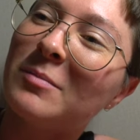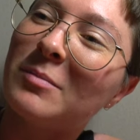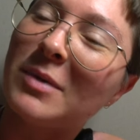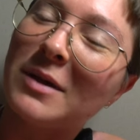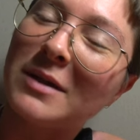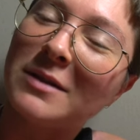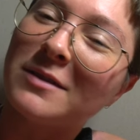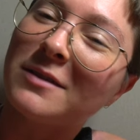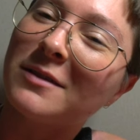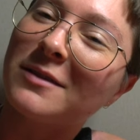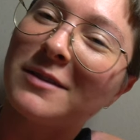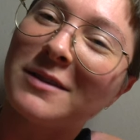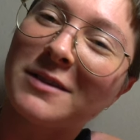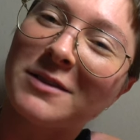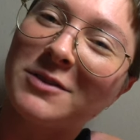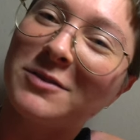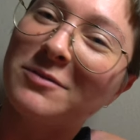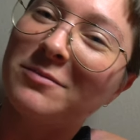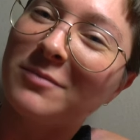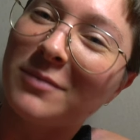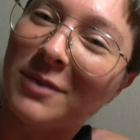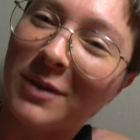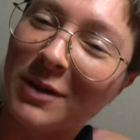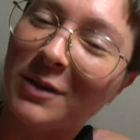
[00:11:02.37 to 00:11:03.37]
basically
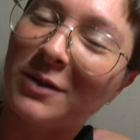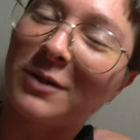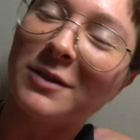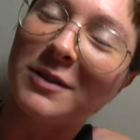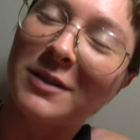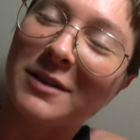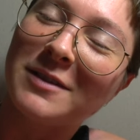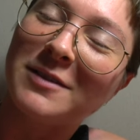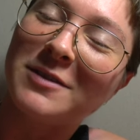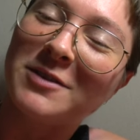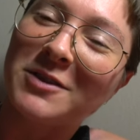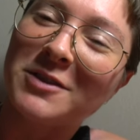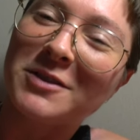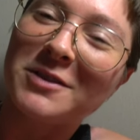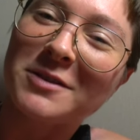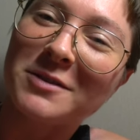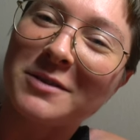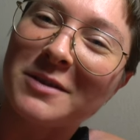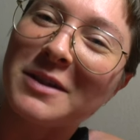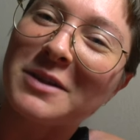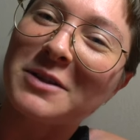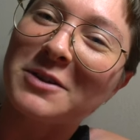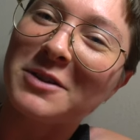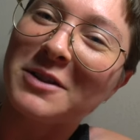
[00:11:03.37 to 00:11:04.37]
literally just
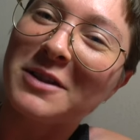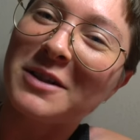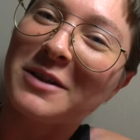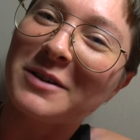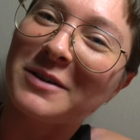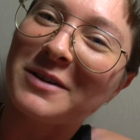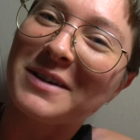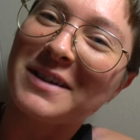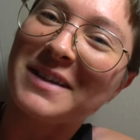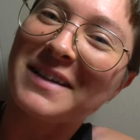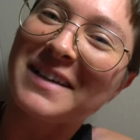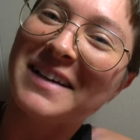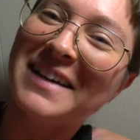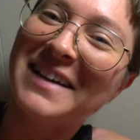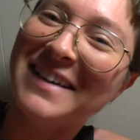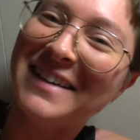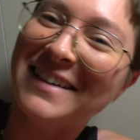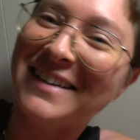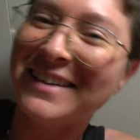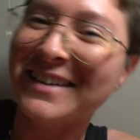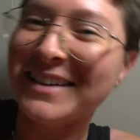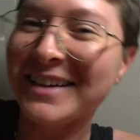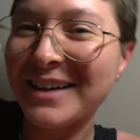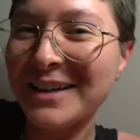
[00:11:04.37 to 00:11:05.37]
stationary,
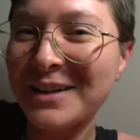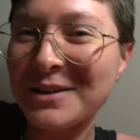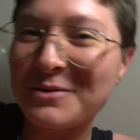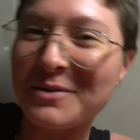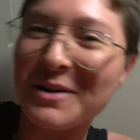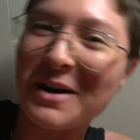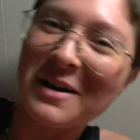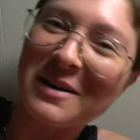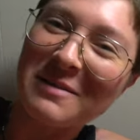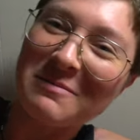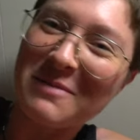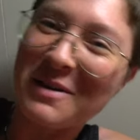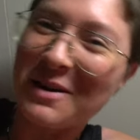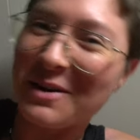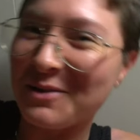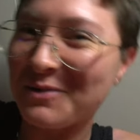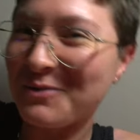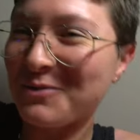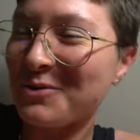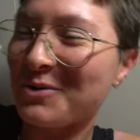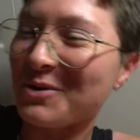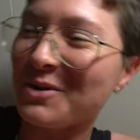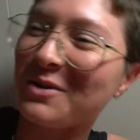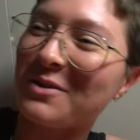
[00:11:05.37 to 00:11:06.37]
kind of rocking back
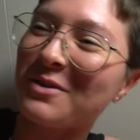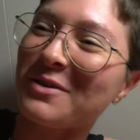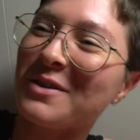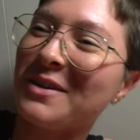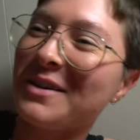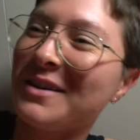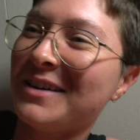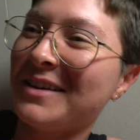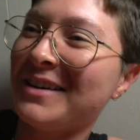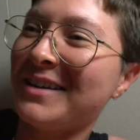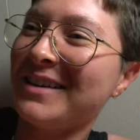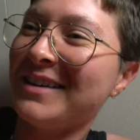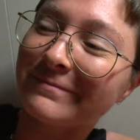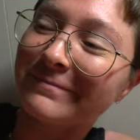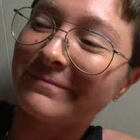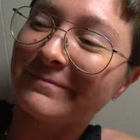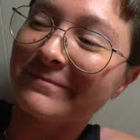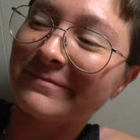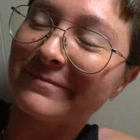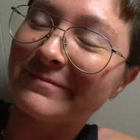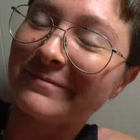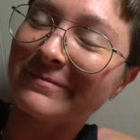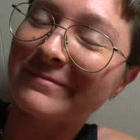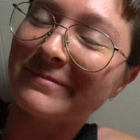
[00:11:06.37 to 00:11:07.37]
and forth.
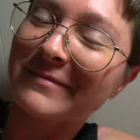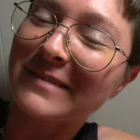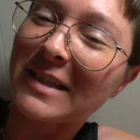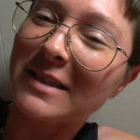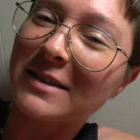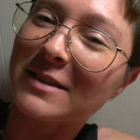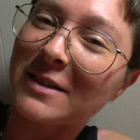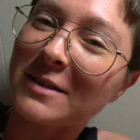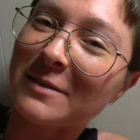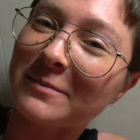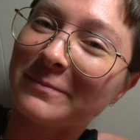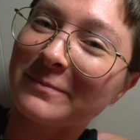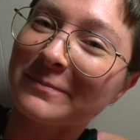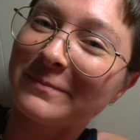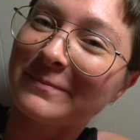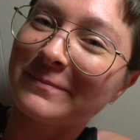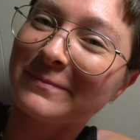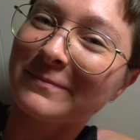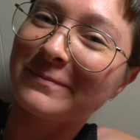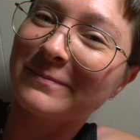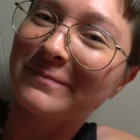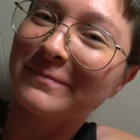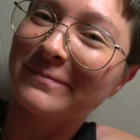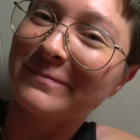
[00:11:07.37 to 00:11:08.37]
That's it.
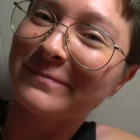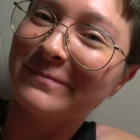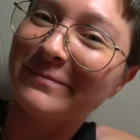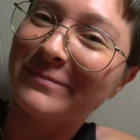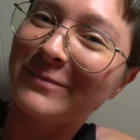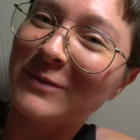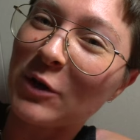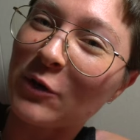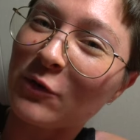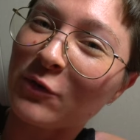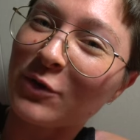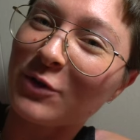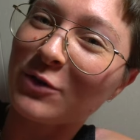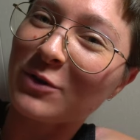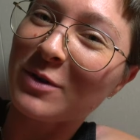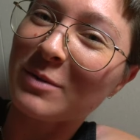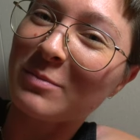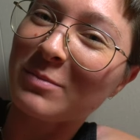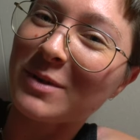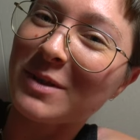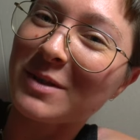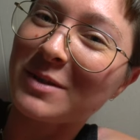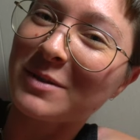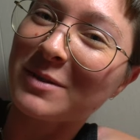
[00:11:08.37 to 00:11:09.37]
No further
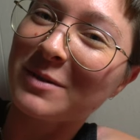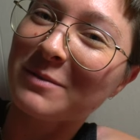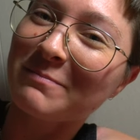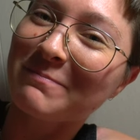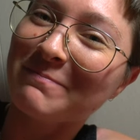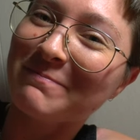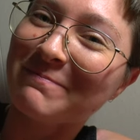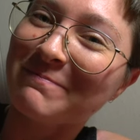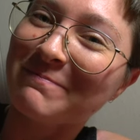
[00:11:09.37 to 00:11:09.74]
updates.